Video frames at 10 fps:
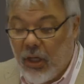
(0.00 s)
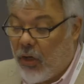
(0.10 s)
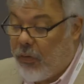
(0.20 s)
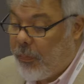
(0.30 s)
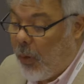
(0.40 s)

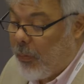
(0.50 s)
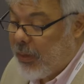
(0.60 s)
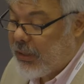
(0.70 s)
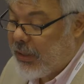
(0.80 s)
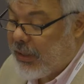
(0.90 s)
of
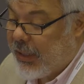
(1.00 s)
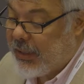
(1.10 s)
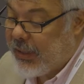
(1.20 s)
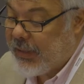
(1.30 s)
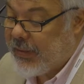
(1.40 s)
poverty
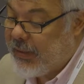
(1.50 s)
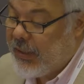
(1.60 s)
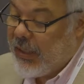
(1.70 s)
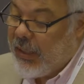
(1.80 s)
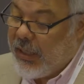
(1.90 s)
that is
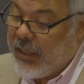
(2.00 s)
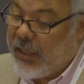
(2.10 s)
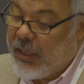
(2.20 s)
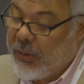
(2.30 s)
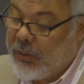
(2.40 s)

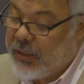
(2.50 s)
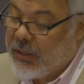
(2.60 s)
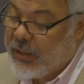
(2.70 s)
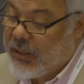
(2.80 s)
included